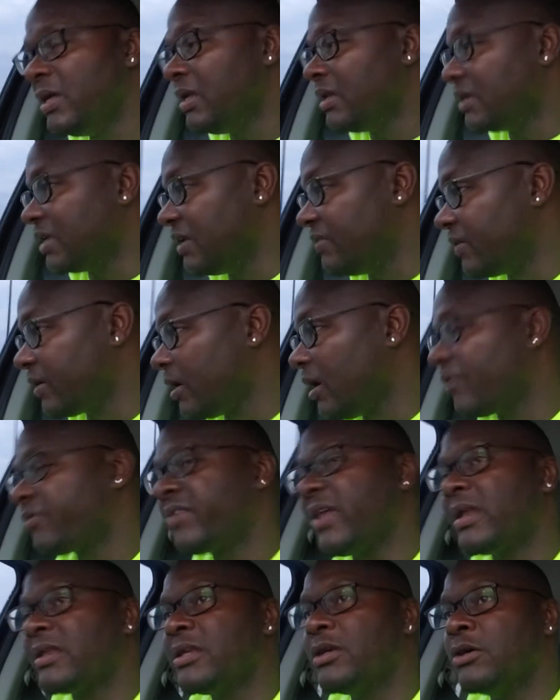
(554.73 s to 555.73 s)
living off
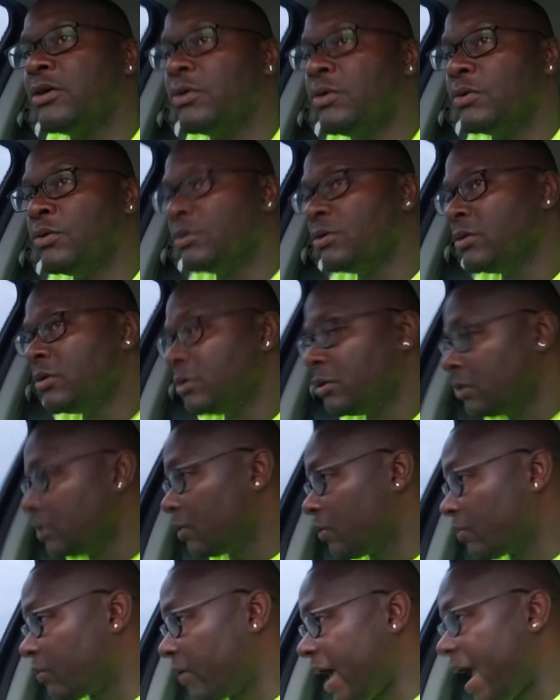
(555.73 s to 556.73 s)
that little
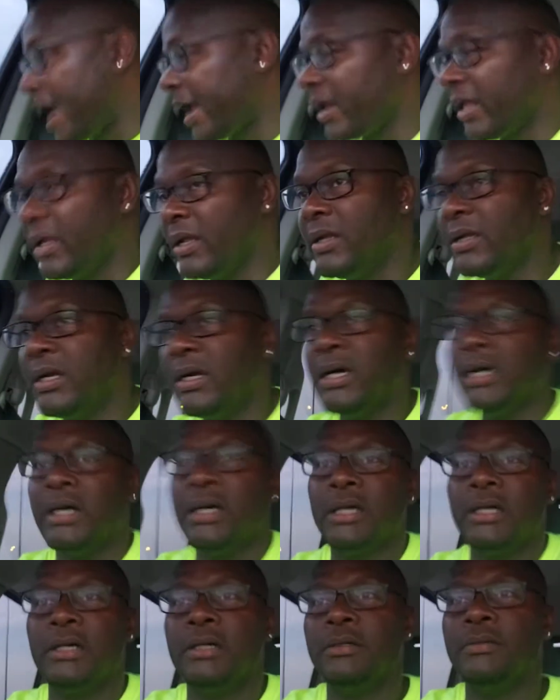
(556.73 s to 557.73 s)
raggedy
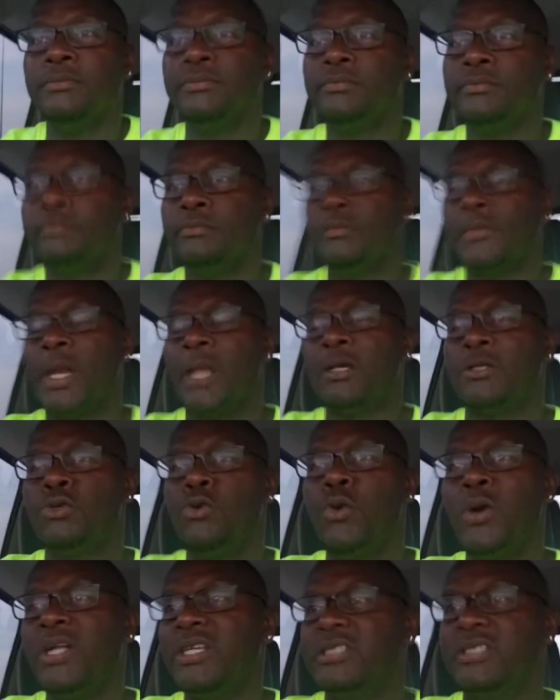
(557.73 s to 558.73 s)

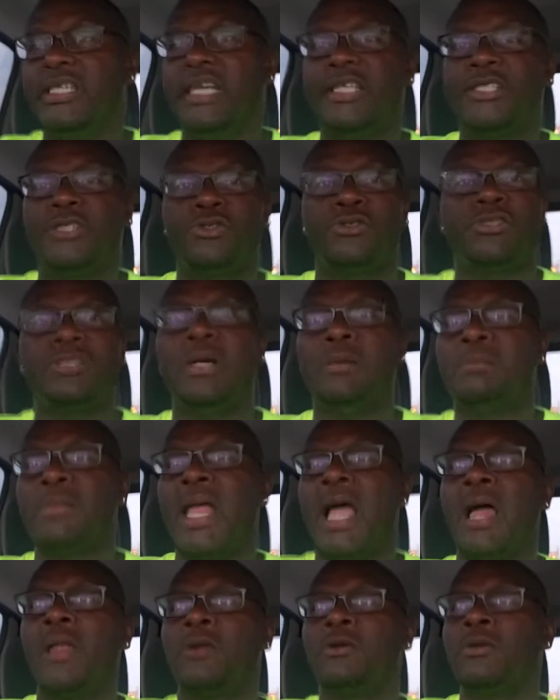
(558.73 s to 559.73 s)
$26 or something
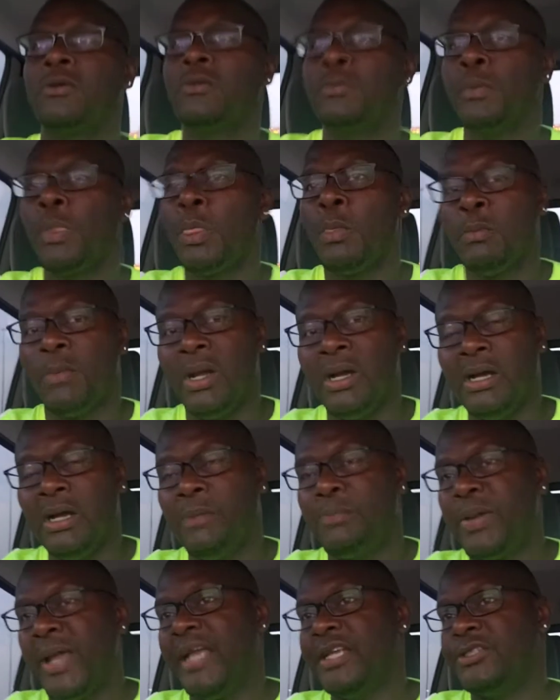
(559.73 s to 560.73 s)

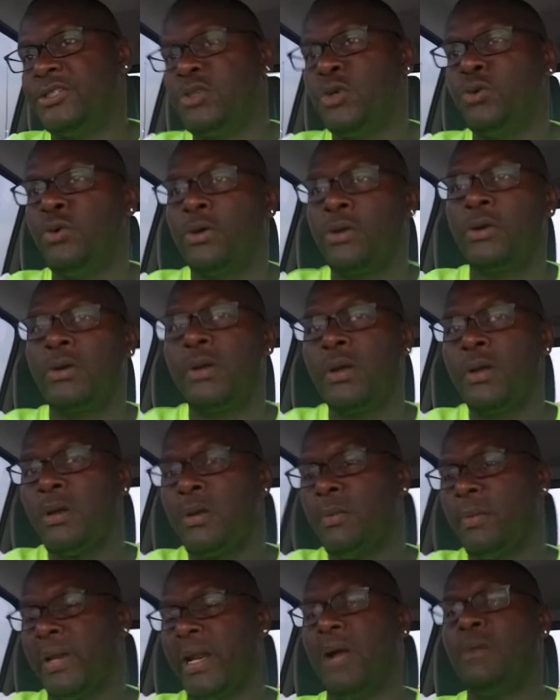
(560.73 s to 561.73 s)
pay store.
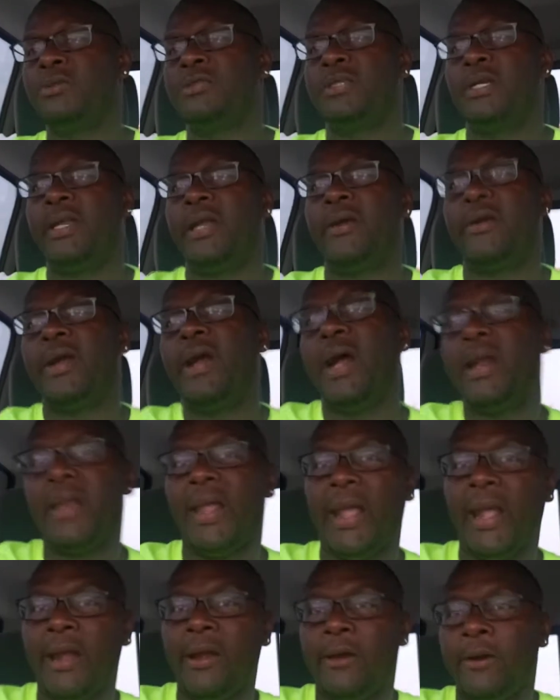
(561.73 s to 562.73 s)
But I was in there cutting
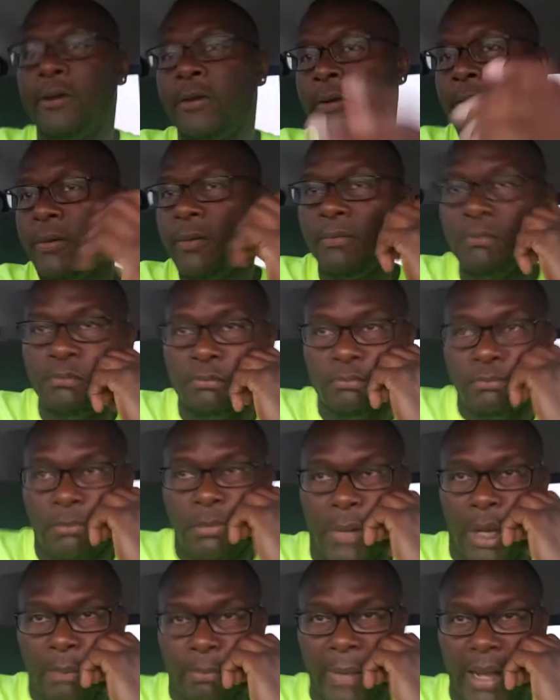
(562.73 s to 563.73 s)
hair
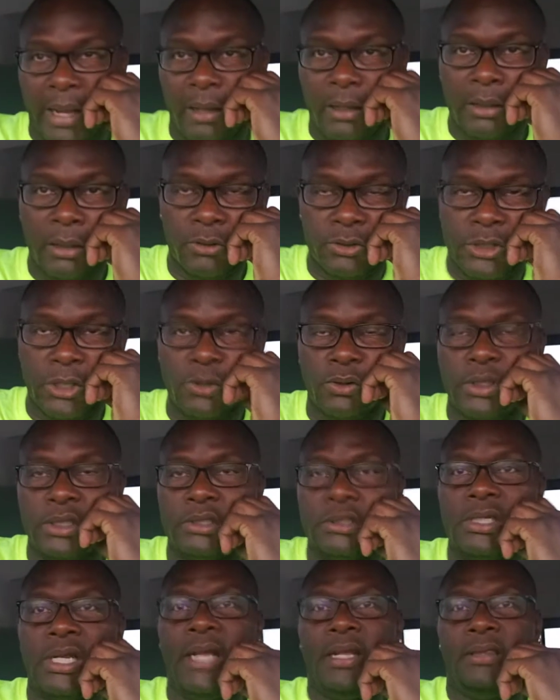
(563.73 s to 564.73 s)
and making little
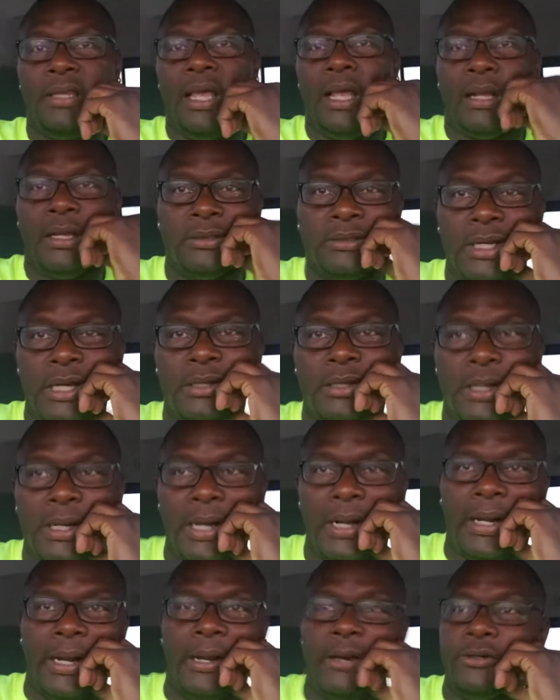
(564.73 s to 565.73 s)
tokens like that because I can
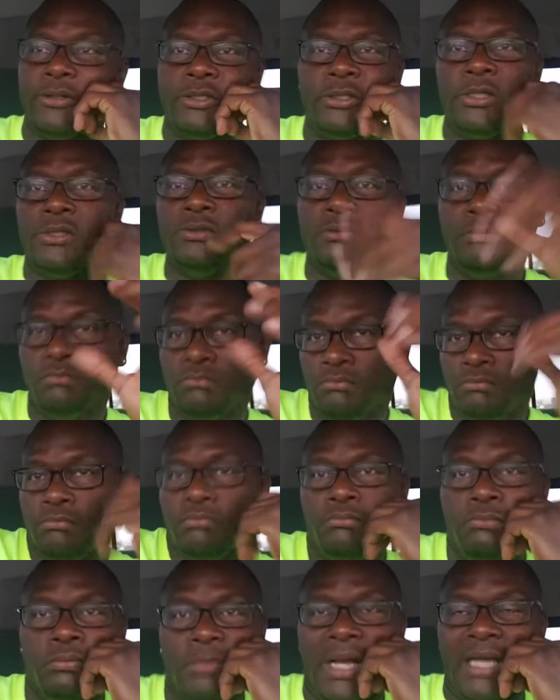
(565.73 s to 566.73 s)
cut hair, so
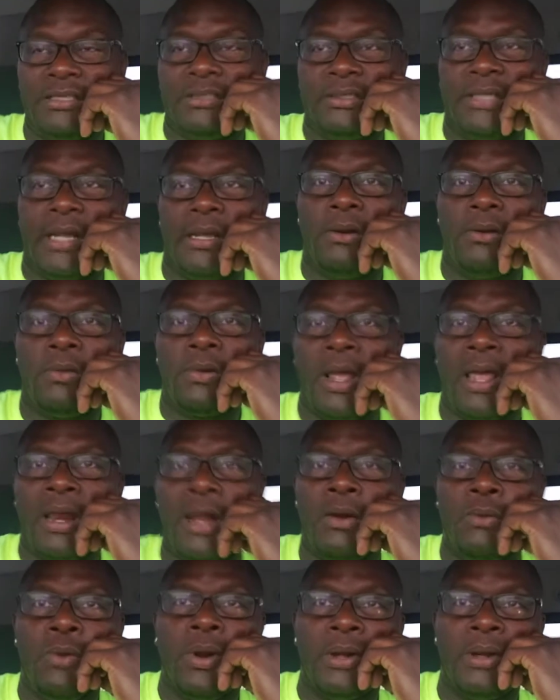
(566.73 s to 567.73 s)
I stayed on that.
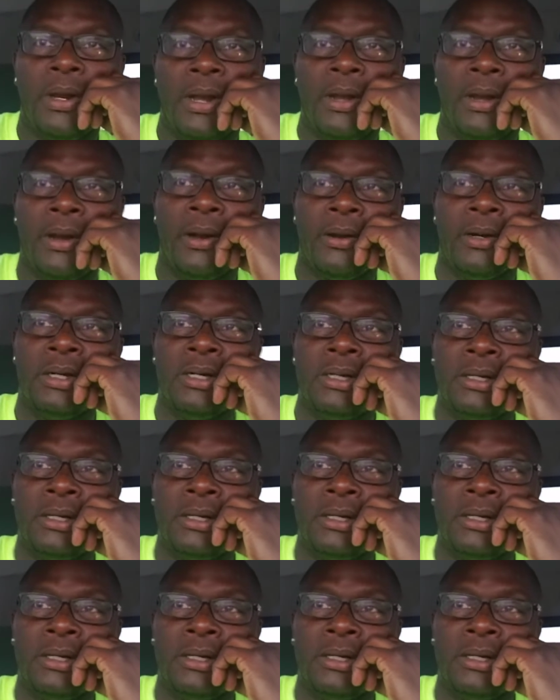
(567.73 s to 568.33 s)
I wasn't in there